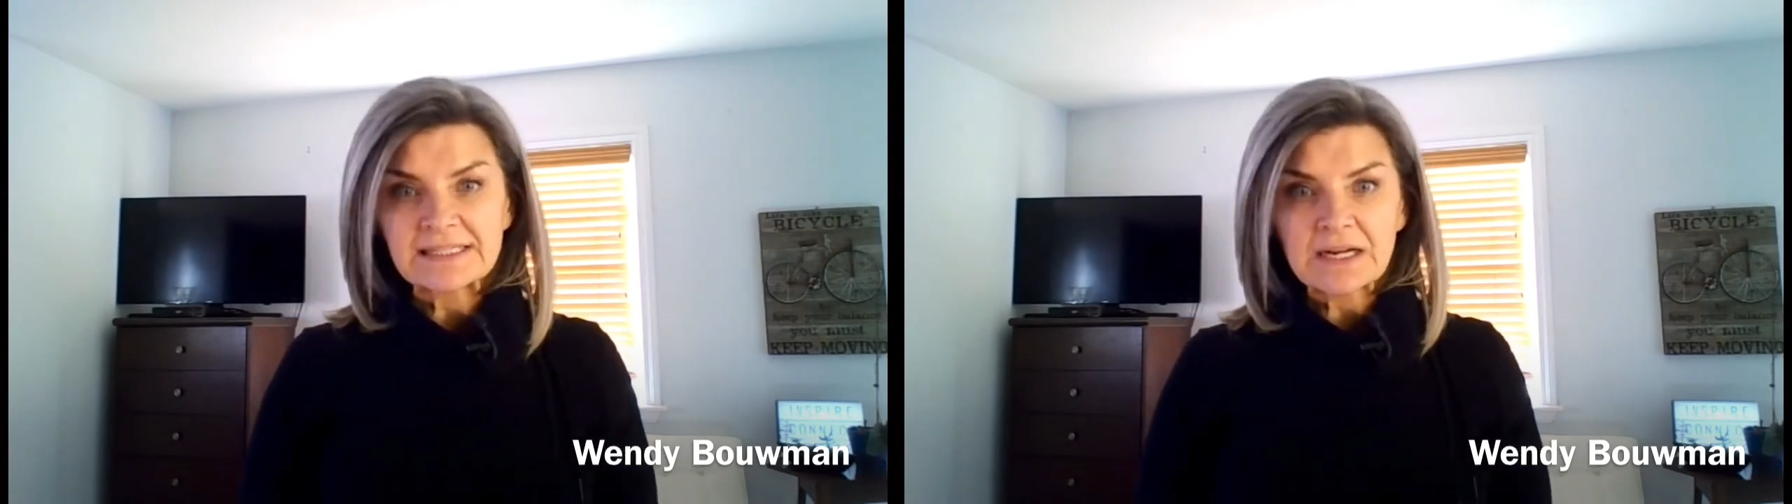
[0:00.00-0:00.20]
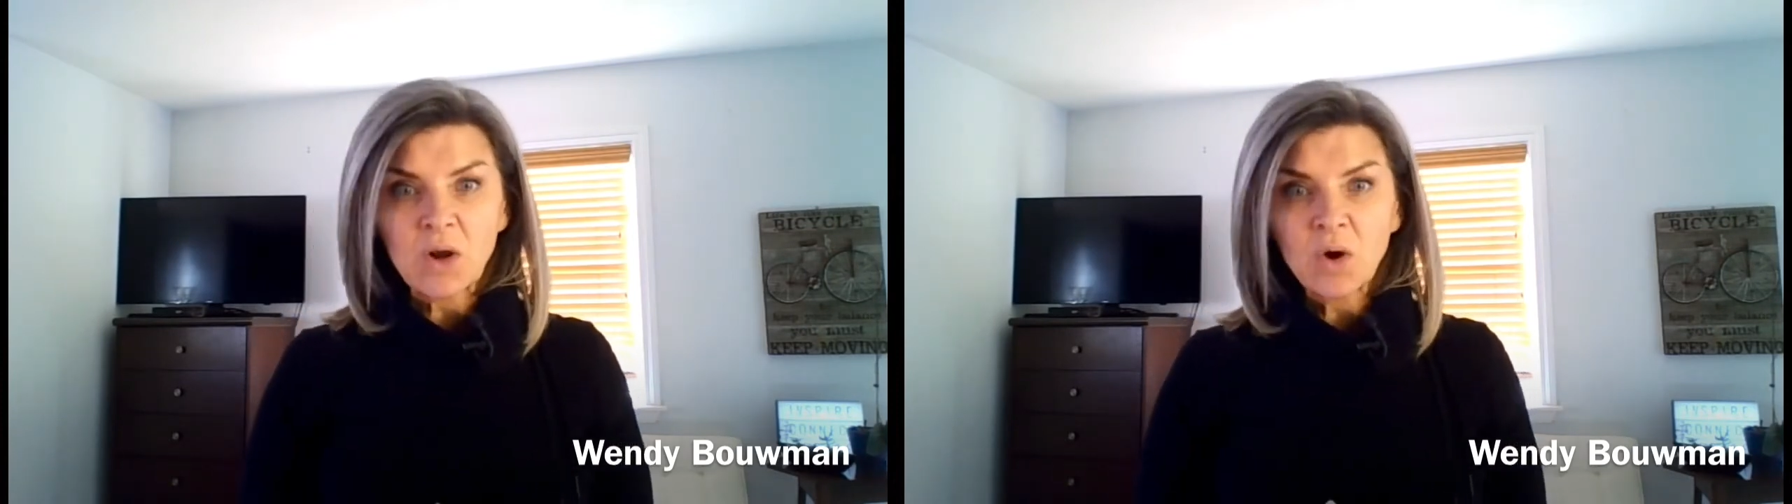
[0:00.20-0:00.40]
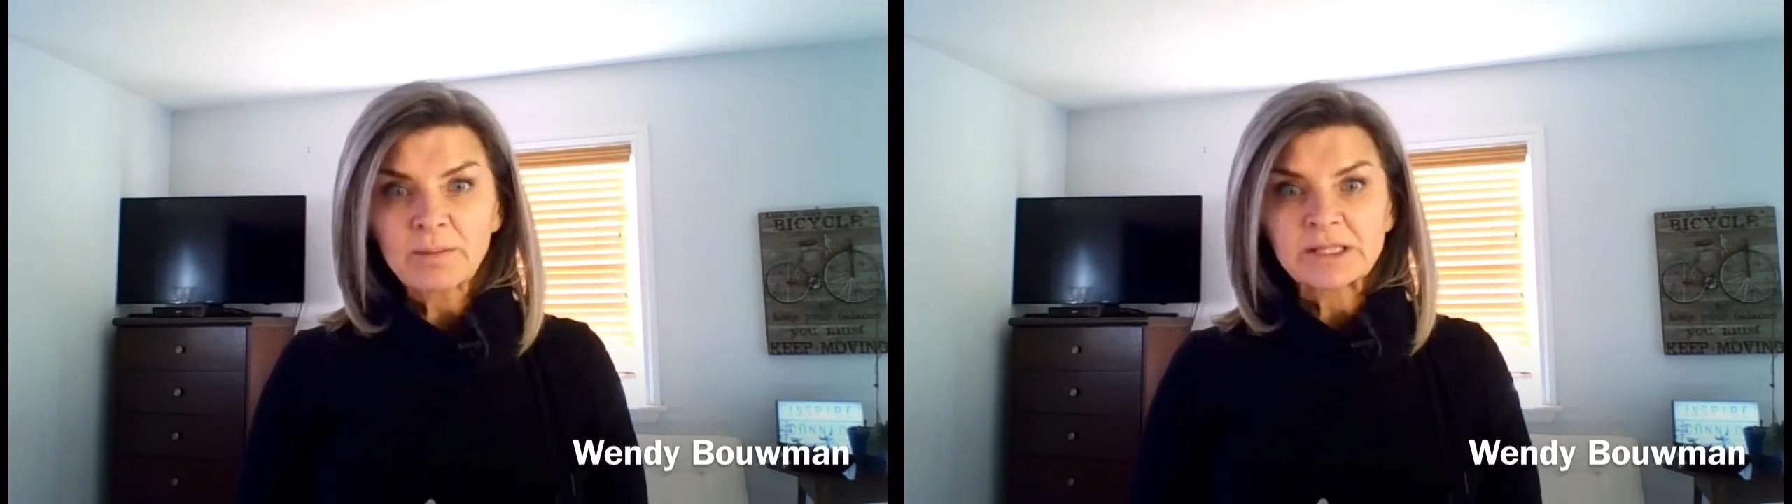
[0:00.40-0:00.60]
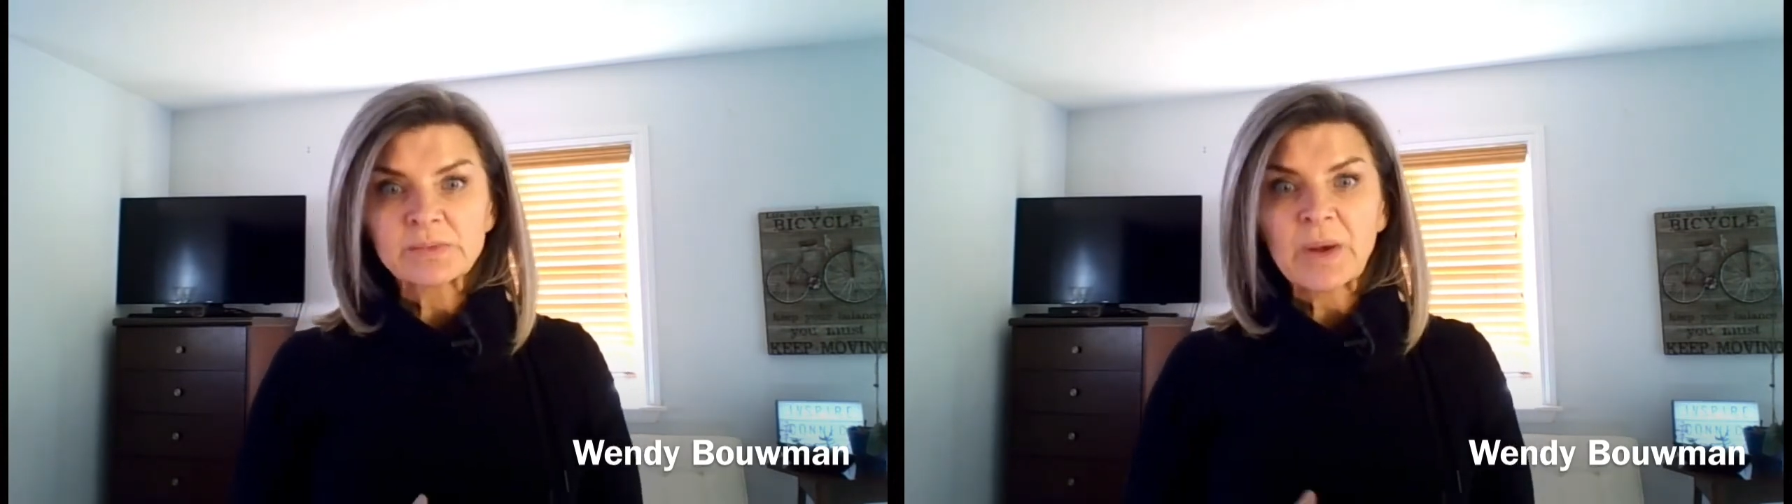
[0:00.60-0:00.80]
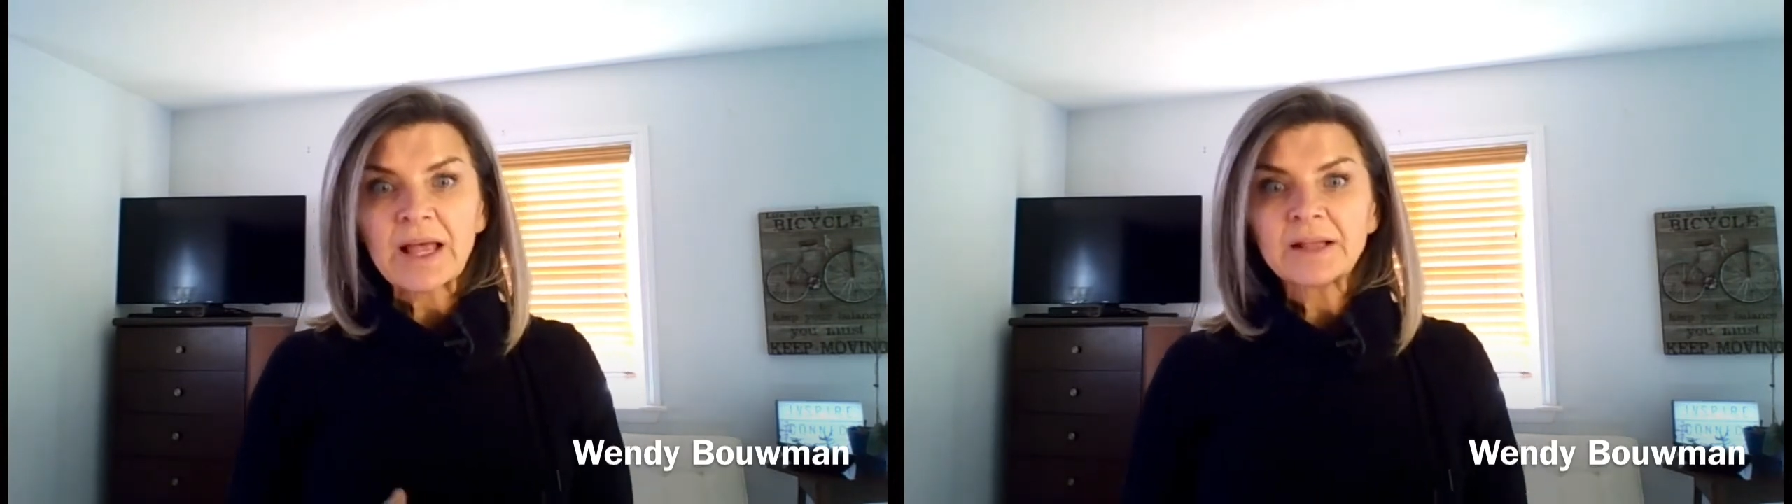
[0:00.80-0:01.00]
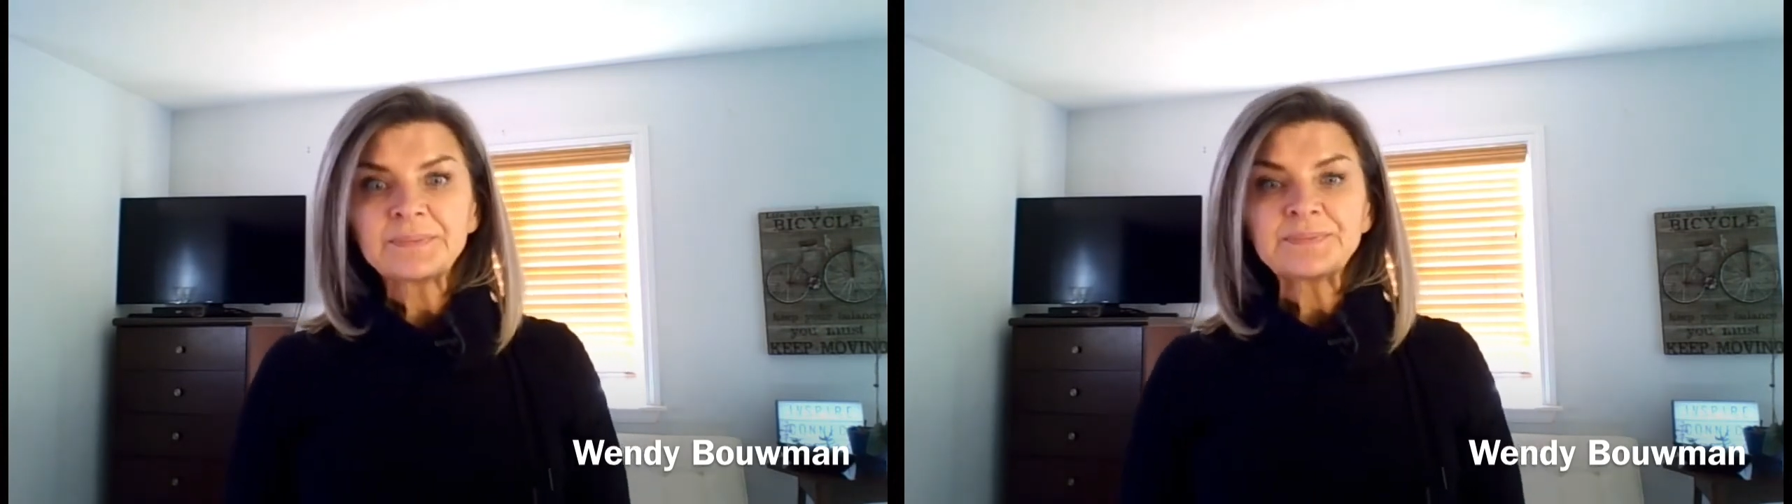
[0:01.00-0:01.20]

at home as well.